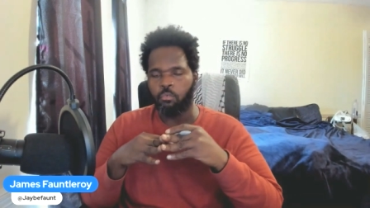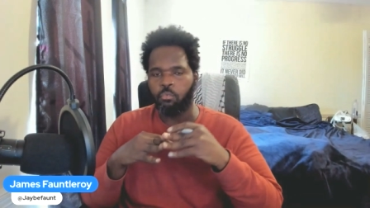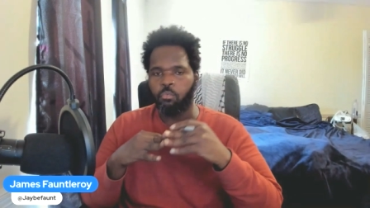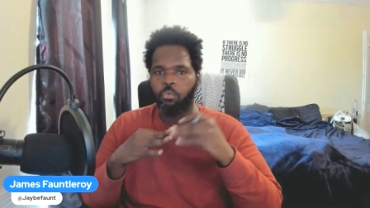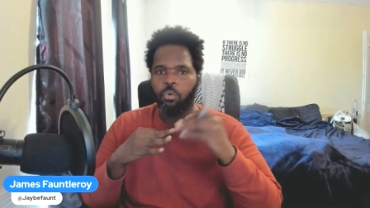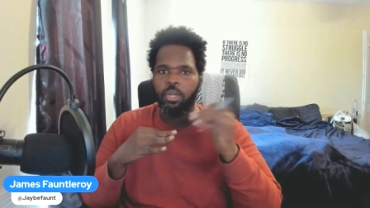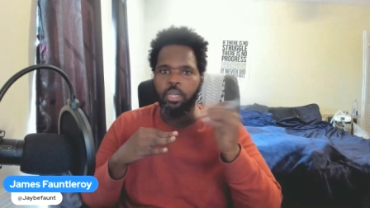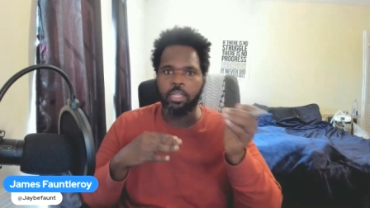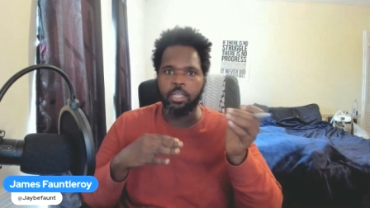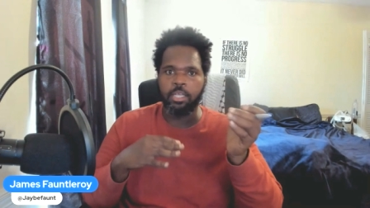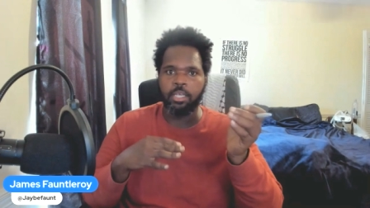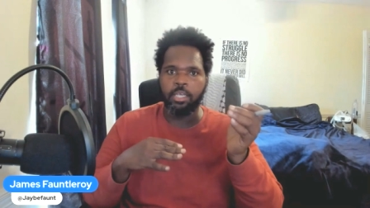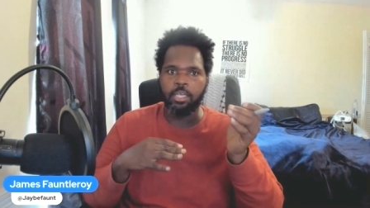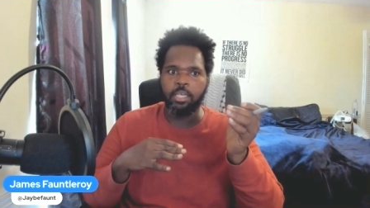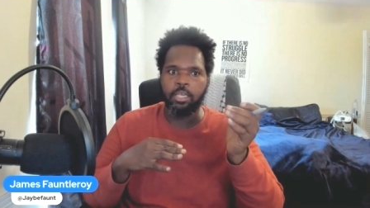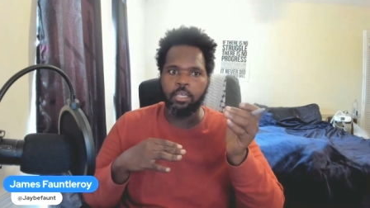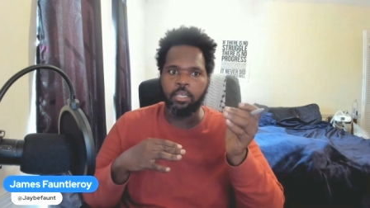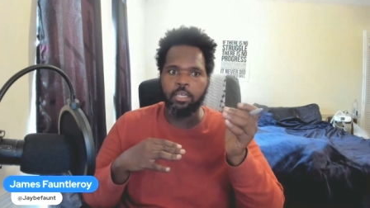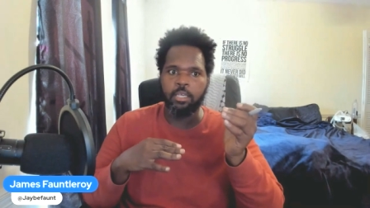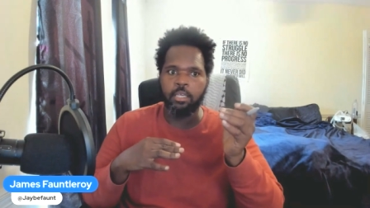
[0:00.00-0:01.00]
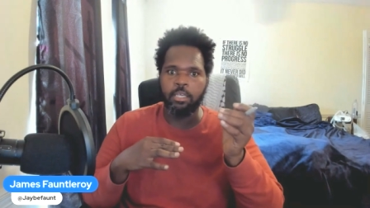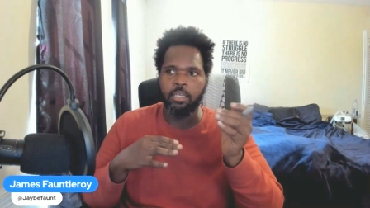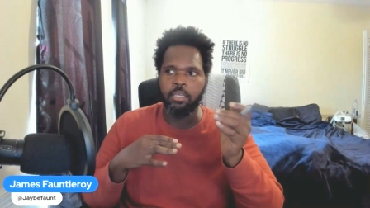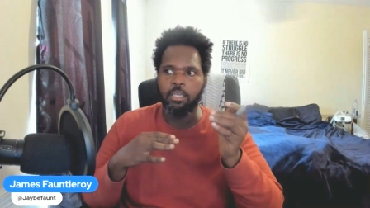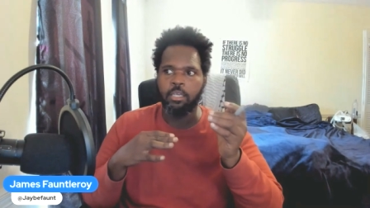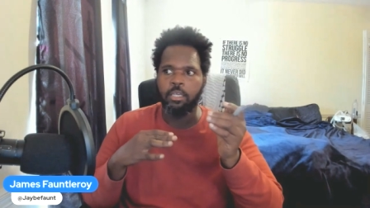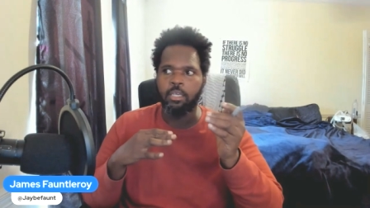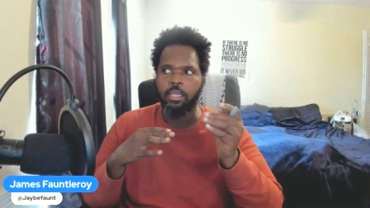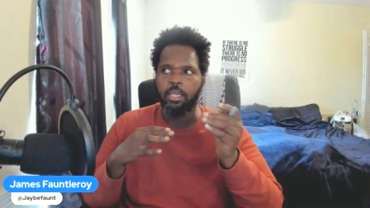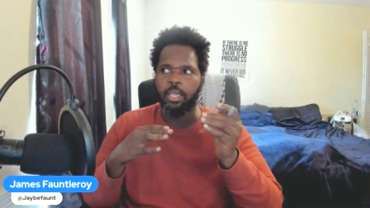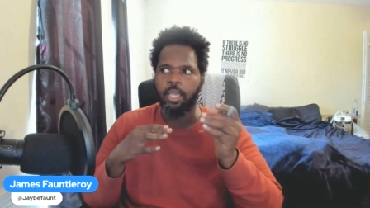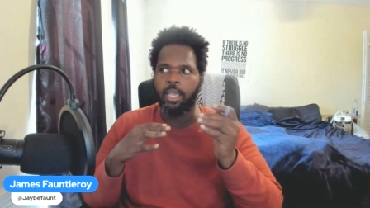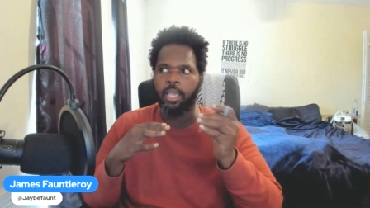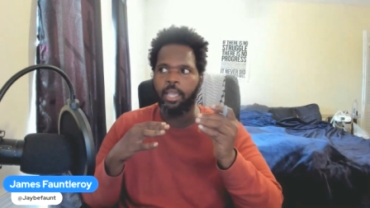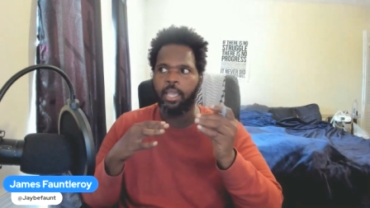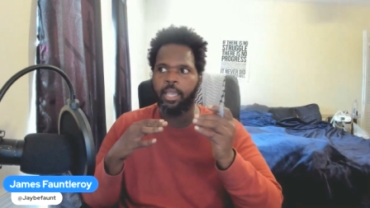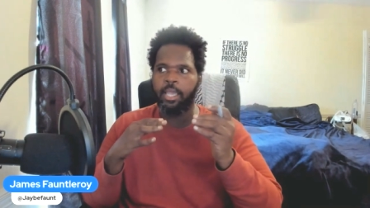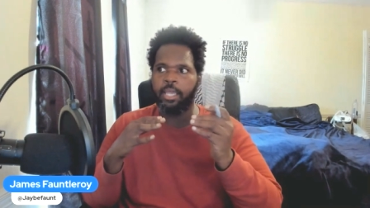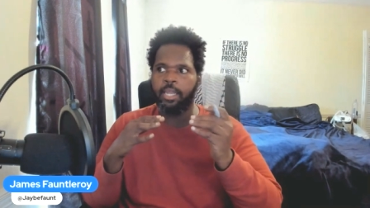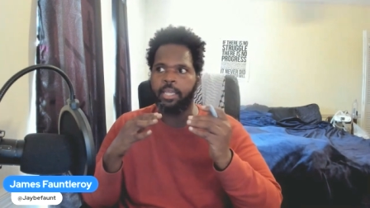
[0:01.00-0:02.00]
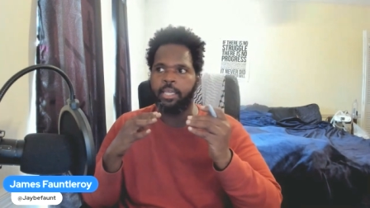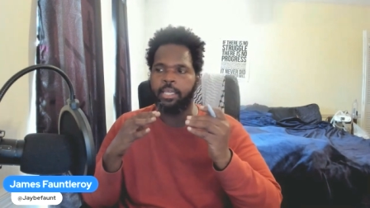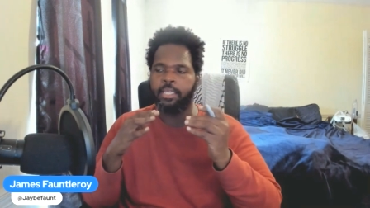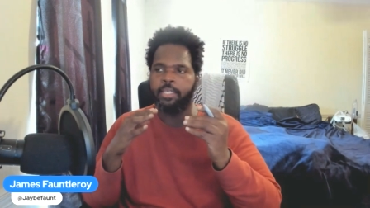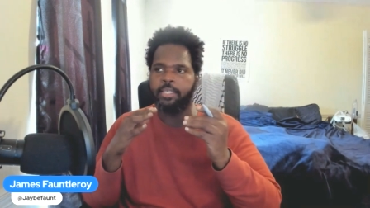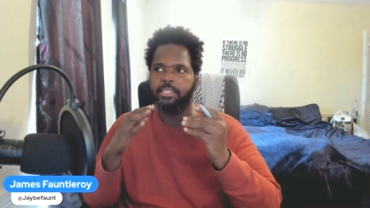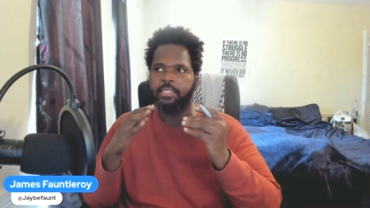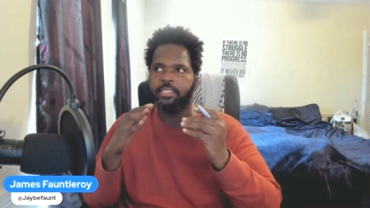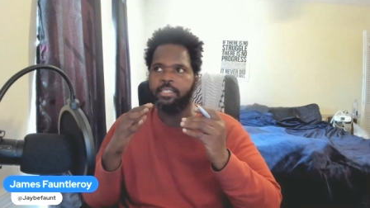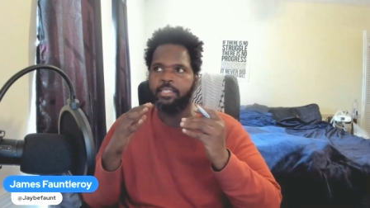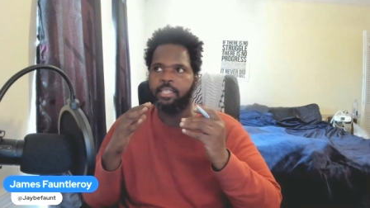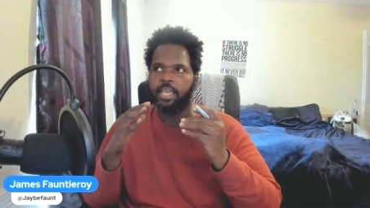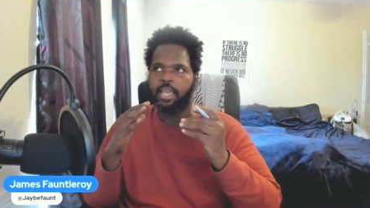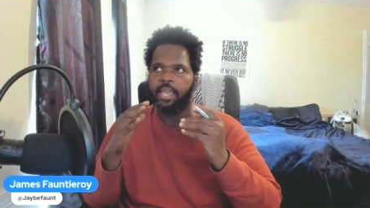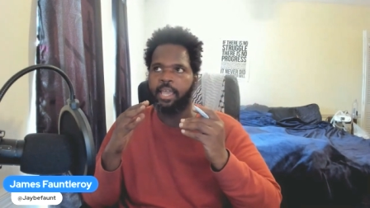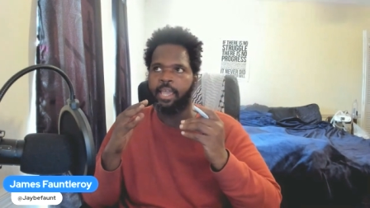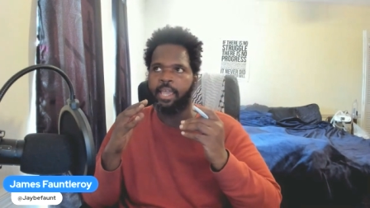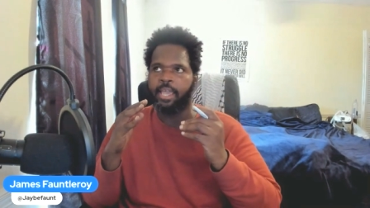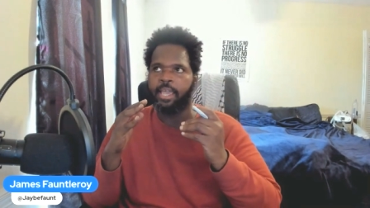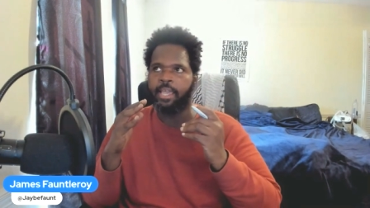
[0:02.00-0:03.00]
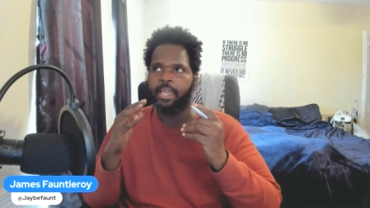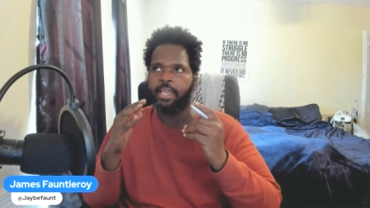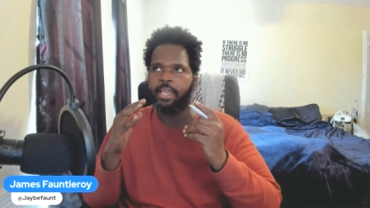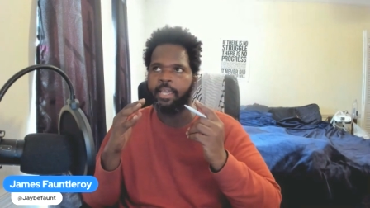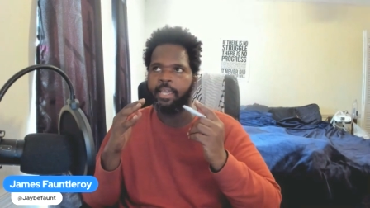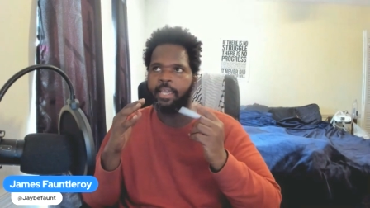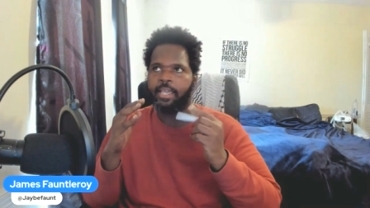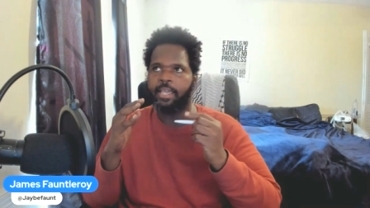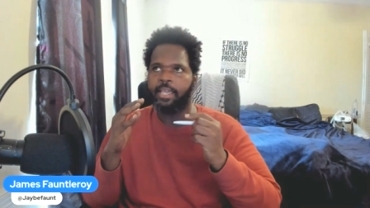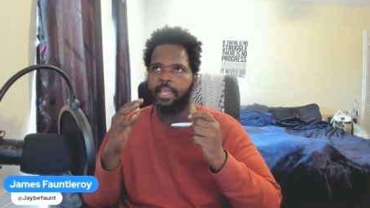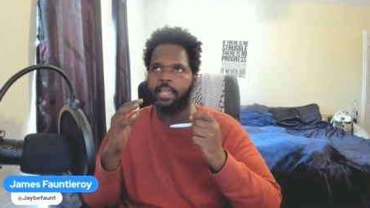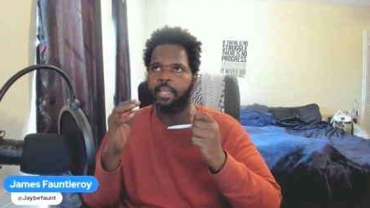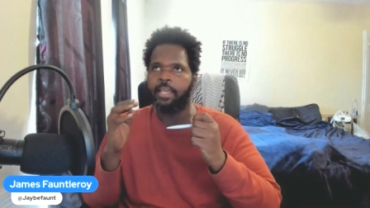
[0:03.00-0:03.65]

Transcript: really it is a